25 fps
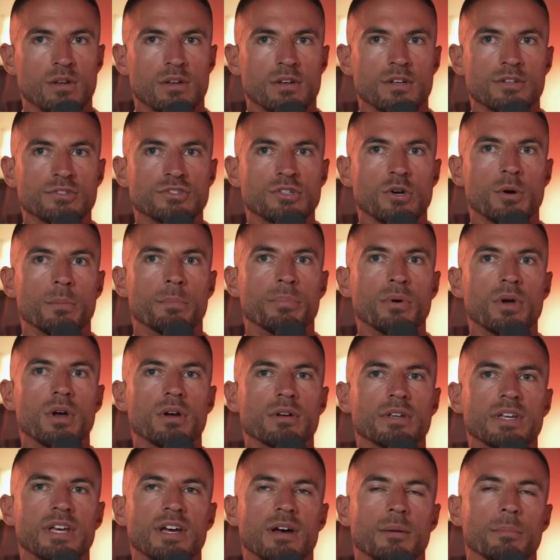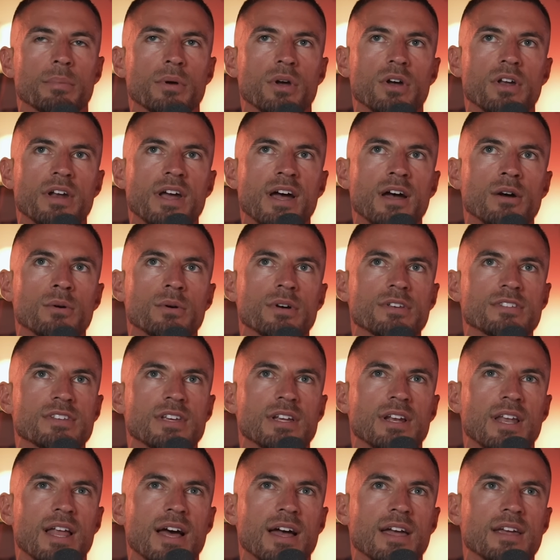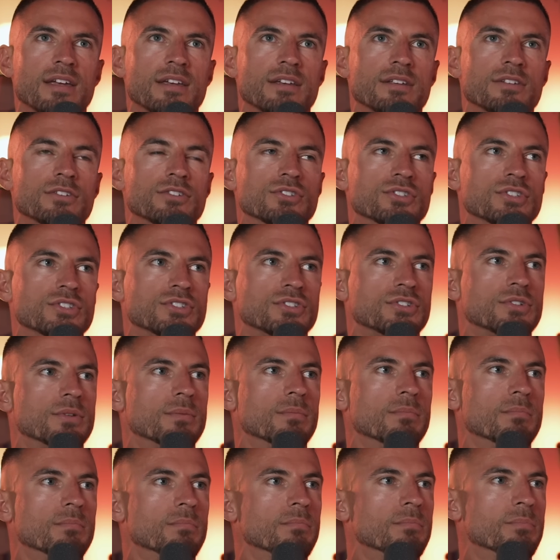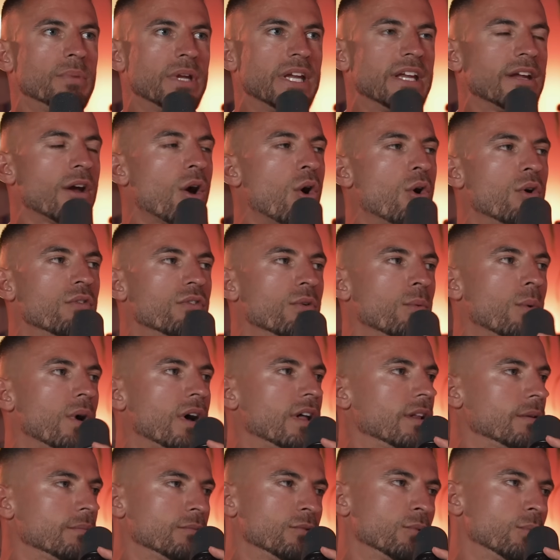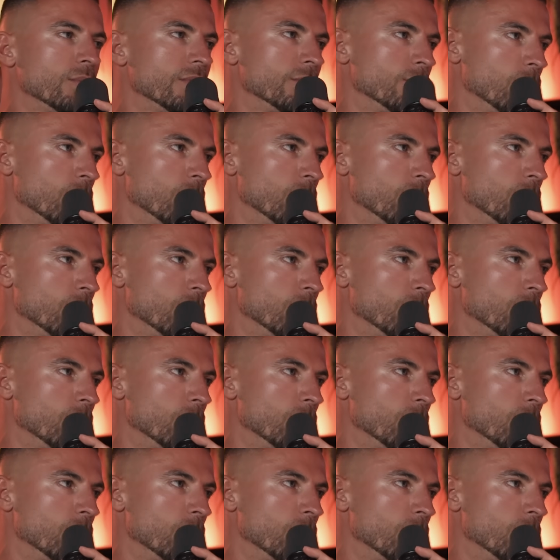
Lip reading: So a burnout as in like just being overwhelmed with